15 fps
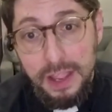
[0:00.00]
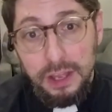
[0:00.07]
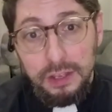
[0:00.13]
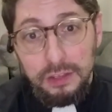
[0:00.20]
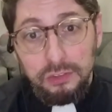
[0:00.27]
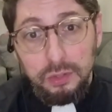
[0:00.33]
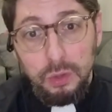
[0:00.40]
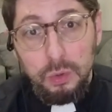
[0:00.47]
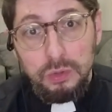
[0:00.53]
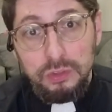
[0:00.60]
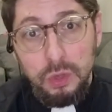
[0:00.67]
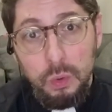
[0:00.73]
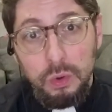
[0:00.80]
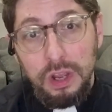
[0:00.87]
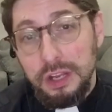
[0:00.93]
So
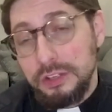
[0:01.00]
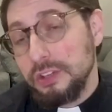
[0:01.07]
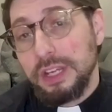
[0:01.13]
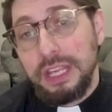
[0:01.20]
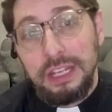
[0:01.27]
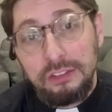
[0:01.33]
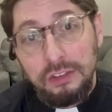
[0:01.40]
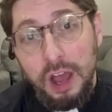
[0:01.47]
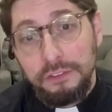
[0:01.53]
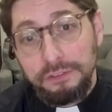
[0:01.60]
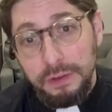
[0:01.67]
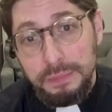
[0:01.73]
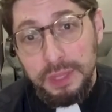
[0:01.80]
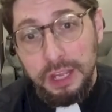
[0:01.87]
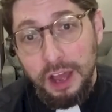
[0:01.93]
don't cut your kids off from
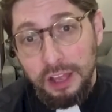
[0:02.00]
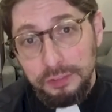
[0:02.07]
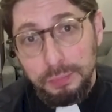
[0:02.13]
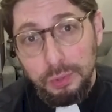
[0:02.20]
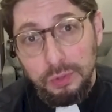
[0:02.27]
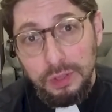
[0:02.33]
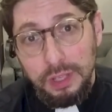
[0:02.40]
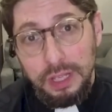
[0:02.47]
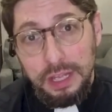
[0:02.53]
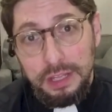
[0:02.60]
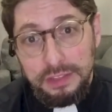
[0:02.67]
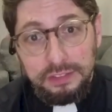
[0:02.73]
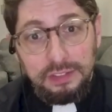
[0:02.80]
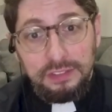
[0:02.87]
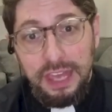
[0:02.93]
the gospel.
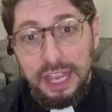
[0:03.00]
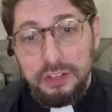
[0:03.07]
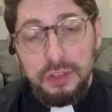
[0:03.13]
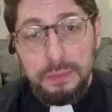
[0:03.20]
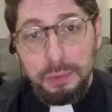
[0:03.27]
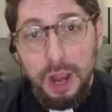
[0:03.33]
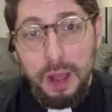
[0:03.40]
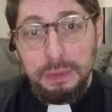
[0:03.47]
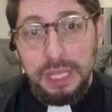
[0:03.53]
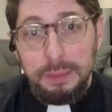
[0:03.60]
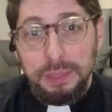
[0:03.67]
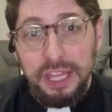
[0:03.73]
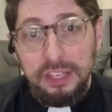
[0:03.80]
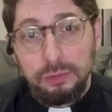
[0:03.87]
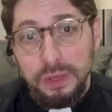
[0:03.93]
This is actually probably a
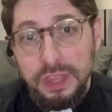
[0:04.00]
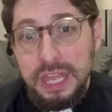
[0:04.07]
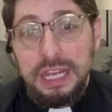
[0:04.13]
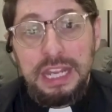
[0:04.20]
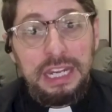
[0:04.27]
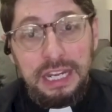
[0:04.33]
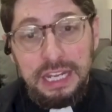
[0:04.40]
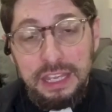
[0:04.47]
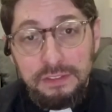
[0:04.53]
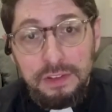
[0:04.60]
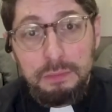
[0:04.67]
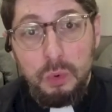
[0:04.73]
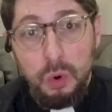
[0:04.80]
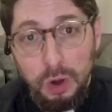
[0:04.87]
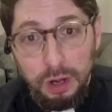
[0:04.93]
place where they need it even
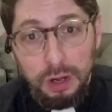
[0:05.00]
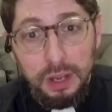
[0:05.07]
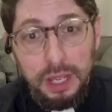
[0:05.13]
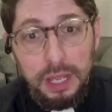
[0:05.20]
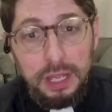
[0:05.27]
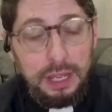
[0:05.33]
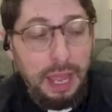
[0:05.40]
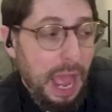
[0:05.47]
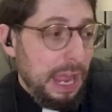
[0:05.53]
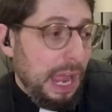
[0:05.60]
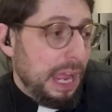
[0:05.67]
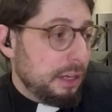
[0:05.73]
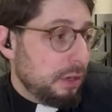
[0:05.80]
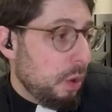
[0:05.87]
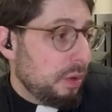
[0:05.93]
more. I, I
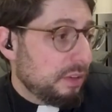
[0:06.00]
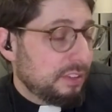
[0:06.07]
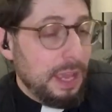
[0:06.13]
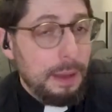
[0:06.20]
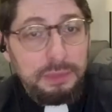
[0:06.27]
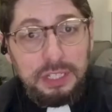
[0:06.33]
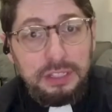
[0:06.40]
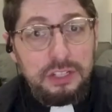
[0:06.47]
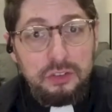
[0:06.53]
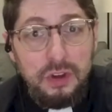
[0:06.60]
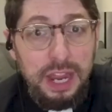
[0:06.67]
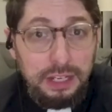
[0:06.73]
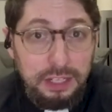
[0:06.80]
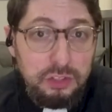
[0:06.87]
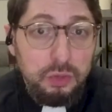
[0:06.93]
know it's tempting to try and
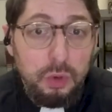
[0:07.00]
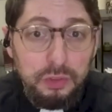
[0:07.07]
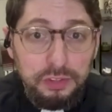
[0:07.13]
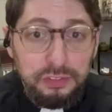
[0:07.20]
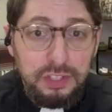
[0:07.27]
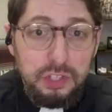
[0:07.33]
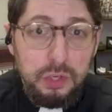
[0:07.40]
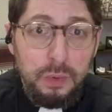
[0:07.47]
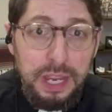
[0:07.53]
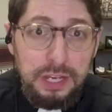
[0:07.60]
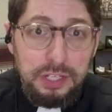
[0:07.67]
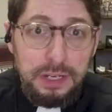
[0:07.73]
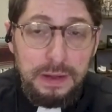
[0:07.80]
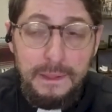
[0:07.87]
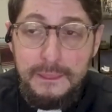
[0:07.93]
control the
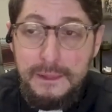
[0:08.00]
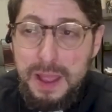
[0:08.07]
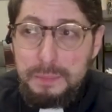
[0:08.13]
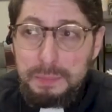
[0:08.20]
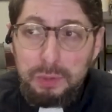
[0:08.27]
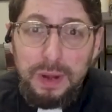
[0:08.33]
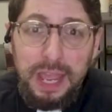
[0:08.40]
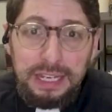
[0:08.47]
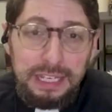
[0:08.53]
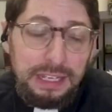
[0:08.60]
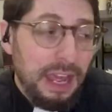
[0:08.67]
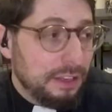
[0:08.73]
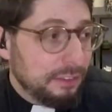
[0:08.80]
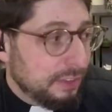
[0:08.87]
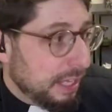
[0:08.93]
situation, but
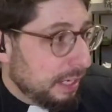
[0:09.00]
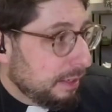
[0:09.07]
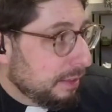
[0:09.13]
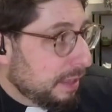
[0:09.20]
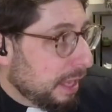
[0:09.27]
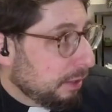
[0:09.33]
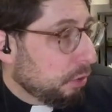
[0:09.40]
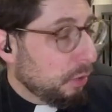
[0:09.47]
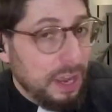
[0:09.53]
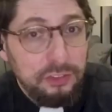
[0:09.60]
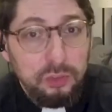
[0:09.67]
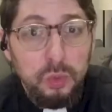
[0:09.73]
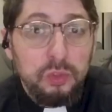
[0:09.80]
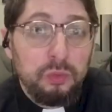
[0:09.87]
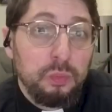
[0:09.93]
recognize that that Christ, who
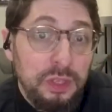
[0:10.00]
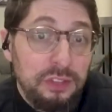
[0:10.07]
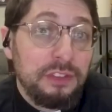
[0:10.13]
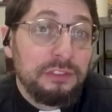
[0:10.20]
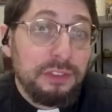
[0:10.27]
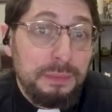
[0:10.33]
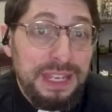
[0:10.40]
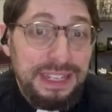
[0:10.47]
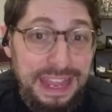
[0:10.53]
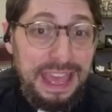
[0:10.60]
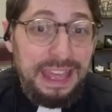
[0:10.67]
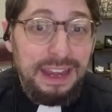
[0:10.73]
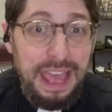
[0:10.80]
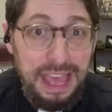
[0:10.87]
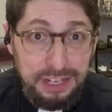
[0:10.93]
is risen from the dead,
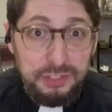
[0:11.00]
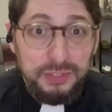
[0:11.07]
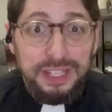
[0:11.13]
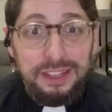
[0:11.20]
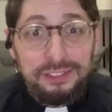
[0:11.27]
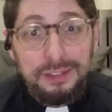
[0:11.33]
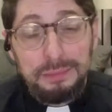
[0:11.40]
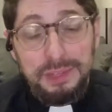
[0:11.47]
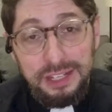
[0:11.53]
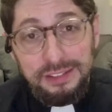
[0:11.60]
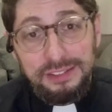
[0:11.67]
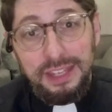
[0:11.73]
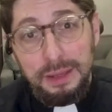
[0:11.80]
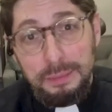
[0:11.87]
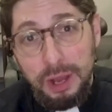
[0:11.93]
actually has something to say
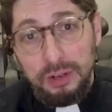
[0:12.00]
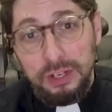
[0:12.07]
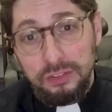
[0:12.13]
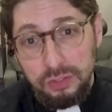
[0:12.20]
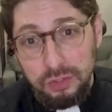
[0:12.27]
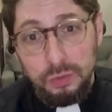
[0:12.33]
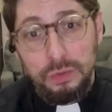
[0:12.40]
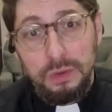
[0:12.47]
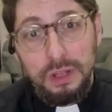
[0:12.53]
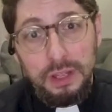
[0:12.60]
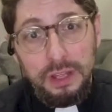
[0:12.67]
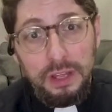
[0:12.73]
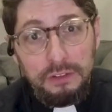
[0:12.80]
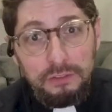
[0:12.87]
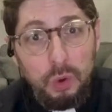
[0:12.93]
about it too.
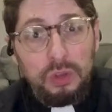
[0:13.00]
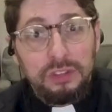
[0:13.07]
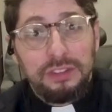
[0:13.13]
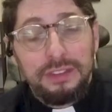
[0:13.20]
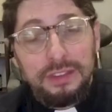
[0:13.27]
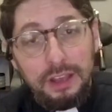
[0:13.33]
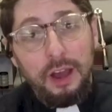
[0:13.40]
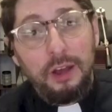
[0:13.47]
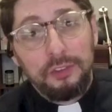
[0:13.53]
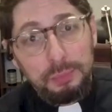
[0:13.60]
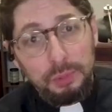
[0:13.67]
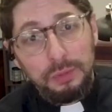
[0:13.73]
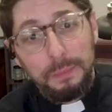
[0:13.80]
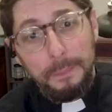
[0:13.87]
Focus on the gospel.